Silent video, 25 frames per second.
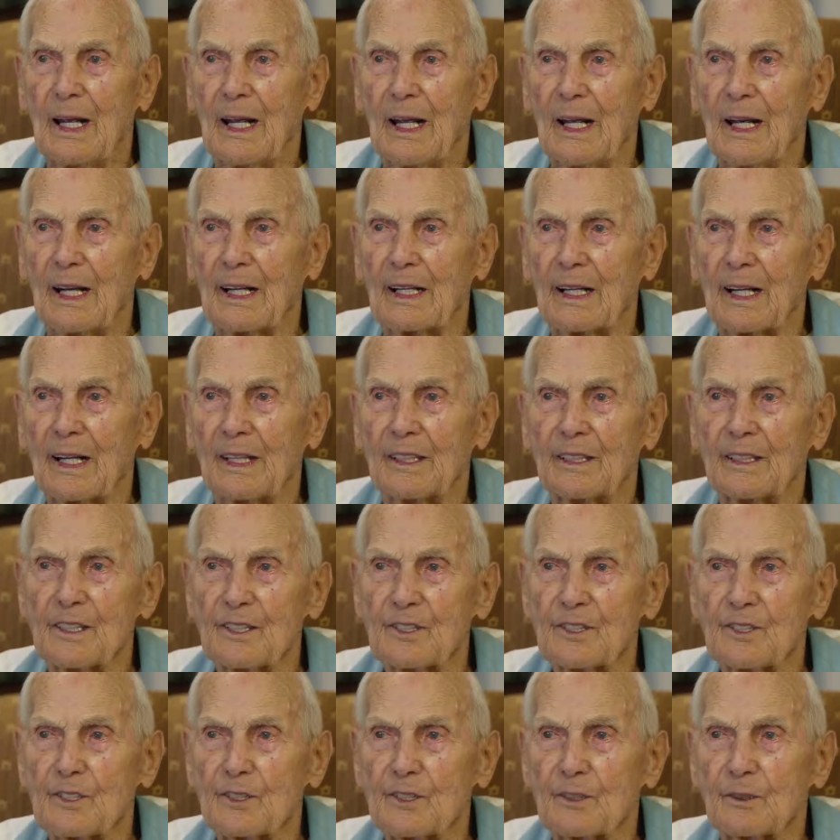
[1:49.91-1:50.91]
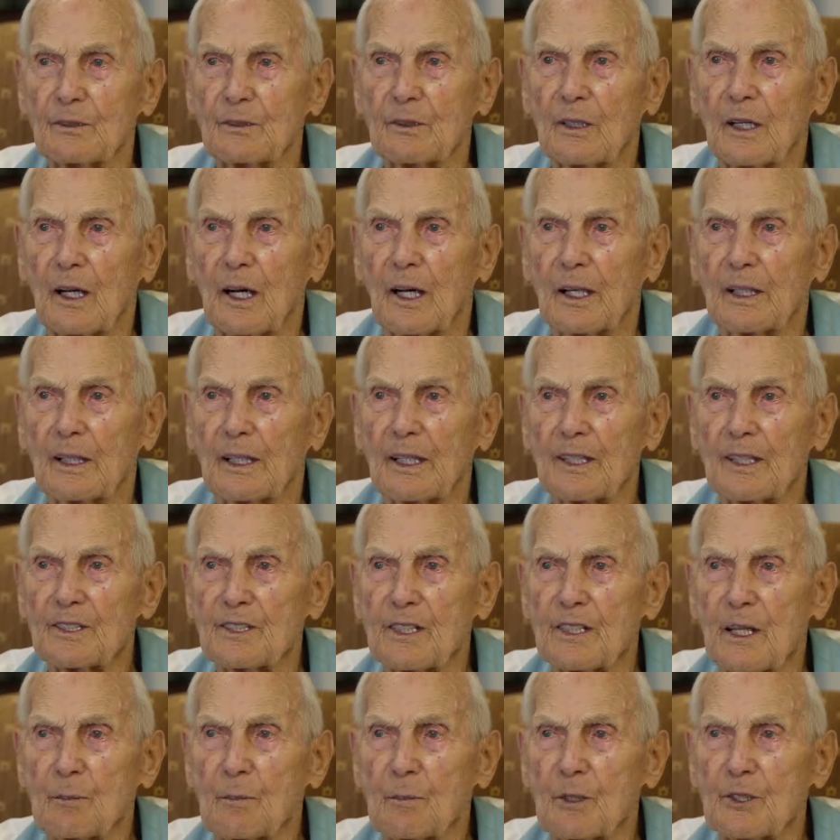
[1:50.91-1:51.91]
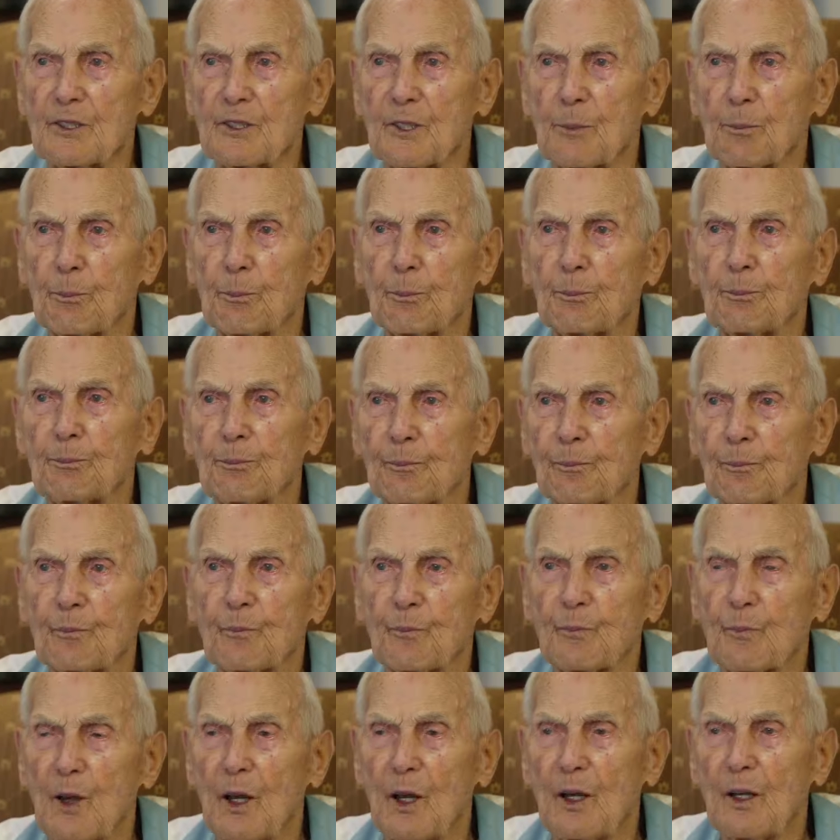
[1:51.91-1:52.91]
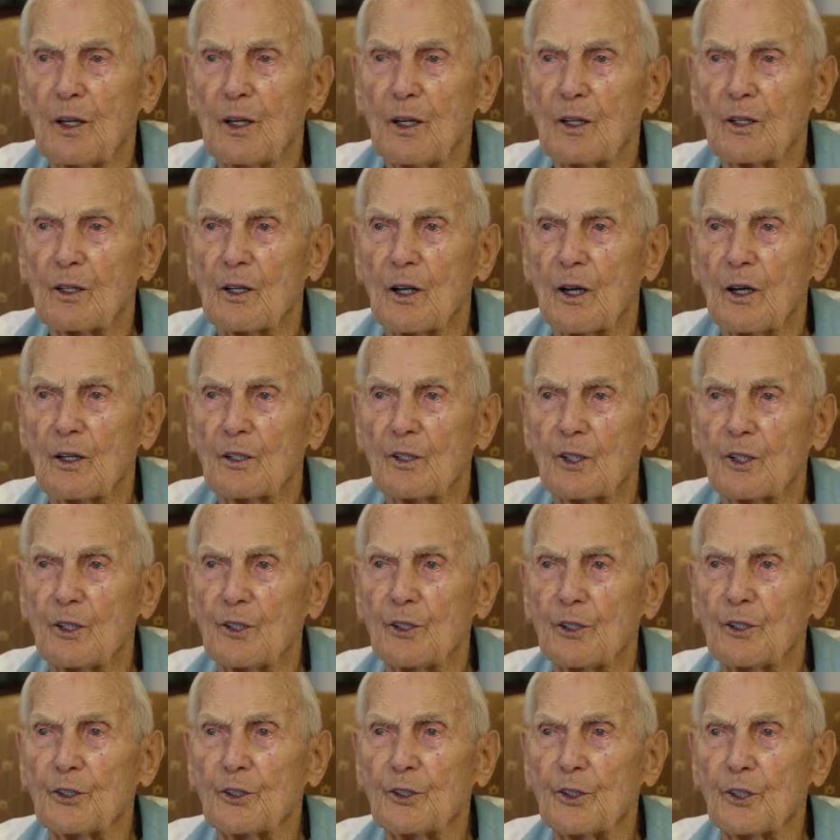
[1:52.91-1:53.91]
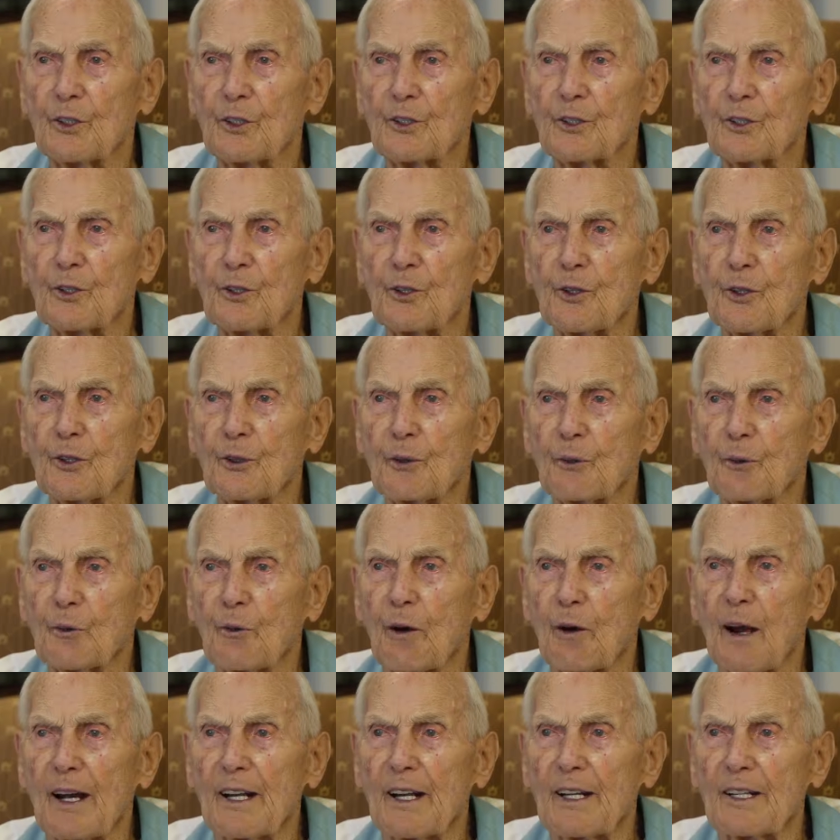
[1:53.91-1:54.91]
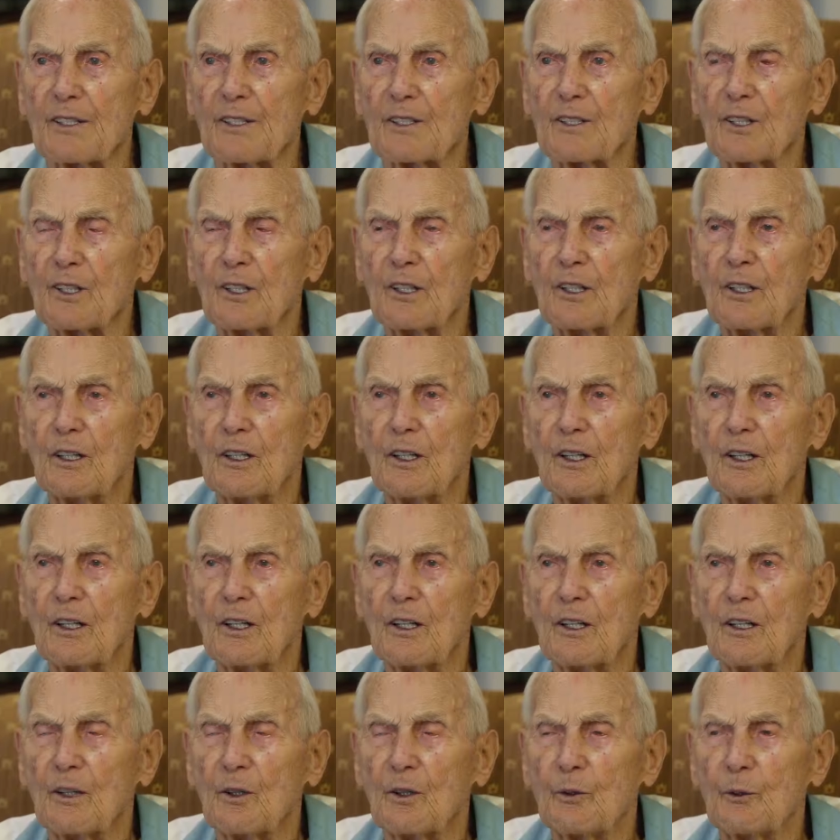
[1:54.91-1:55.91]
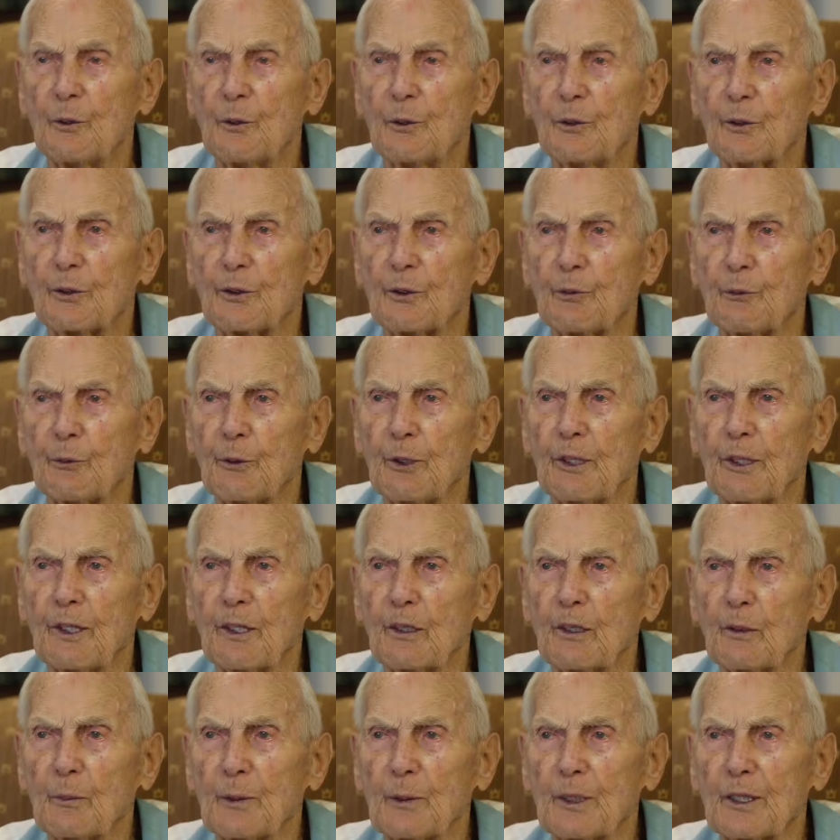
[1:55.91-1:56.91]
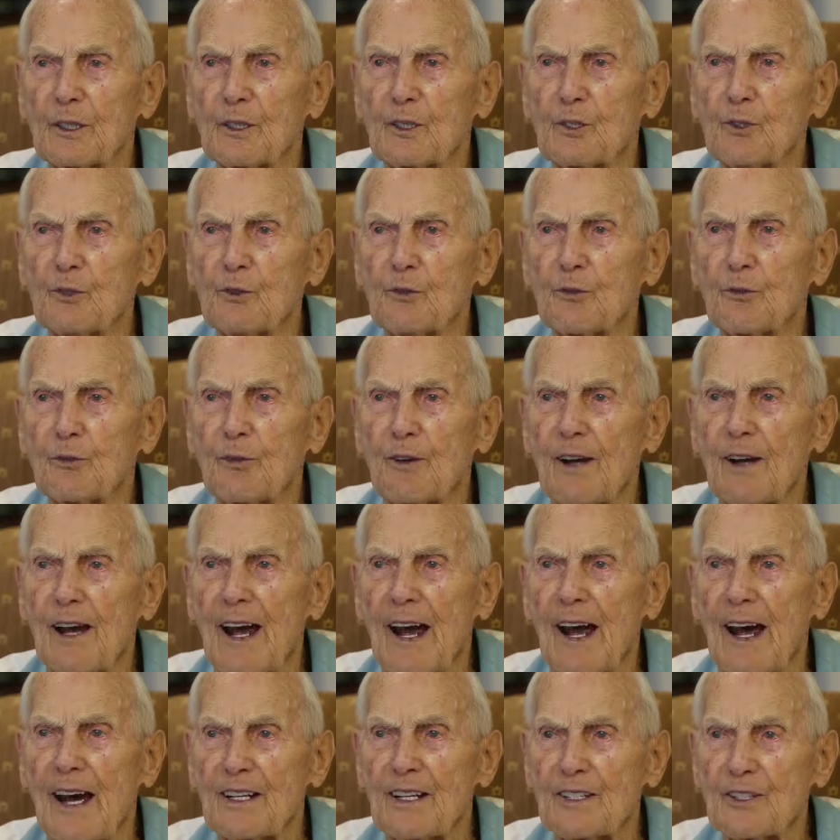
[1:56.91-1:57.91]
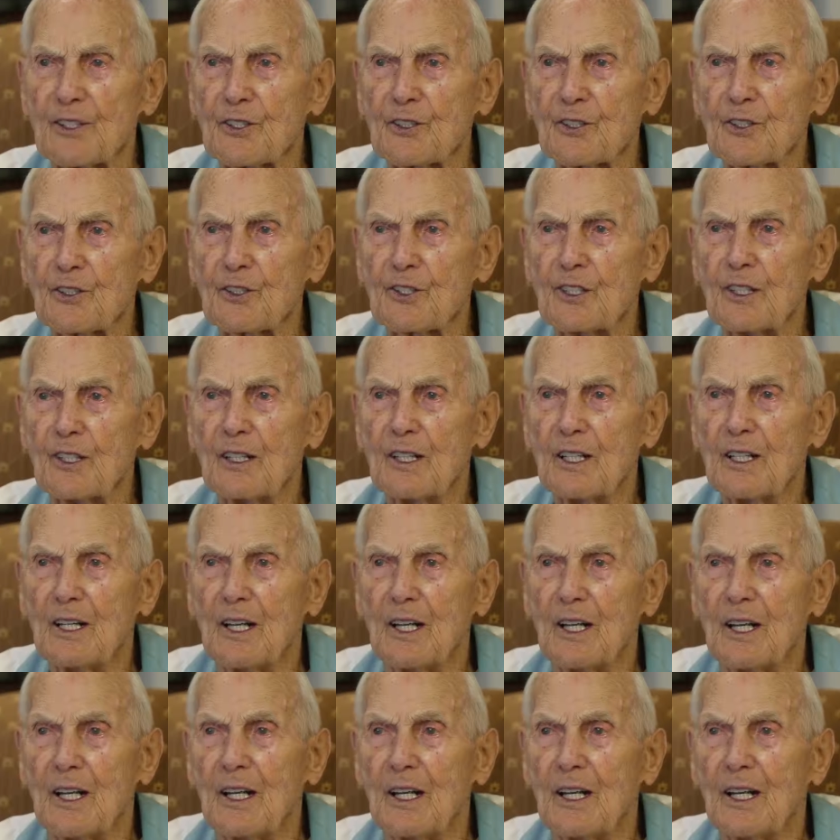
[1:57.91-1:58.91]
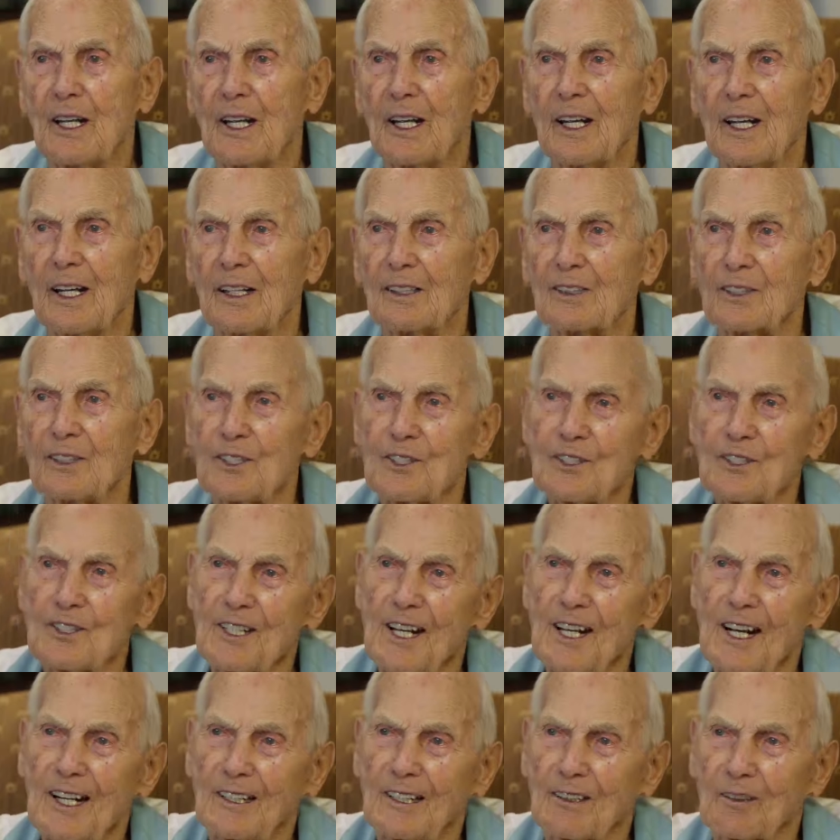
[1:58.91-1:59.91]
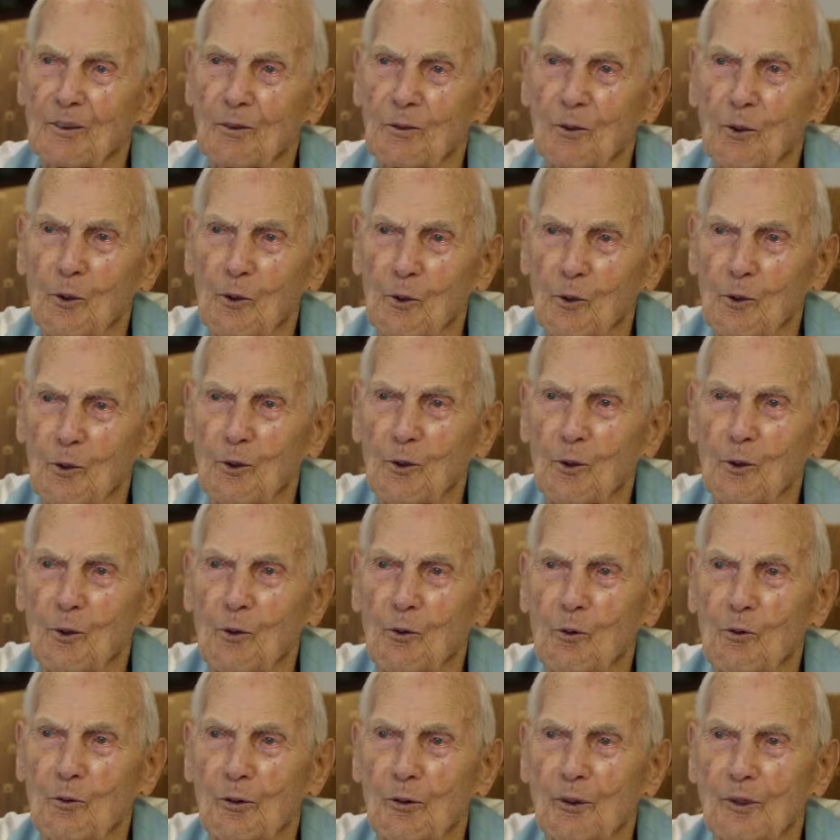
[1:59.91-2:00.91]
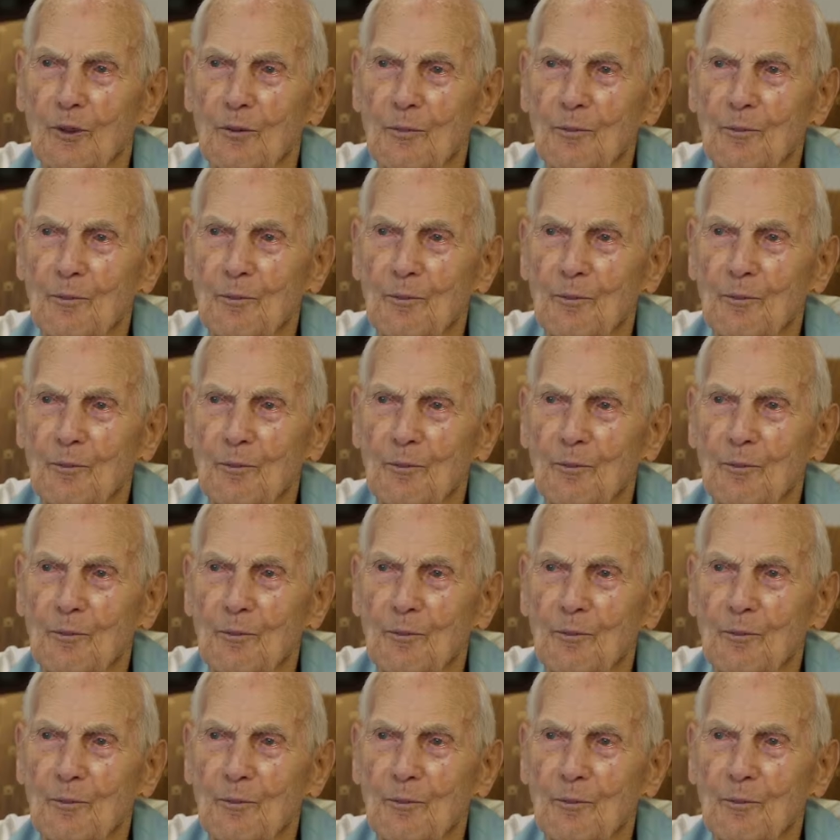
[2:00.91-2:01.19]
And I guess I must have turned her to the right a little bit too fast, and the saddle rolled over.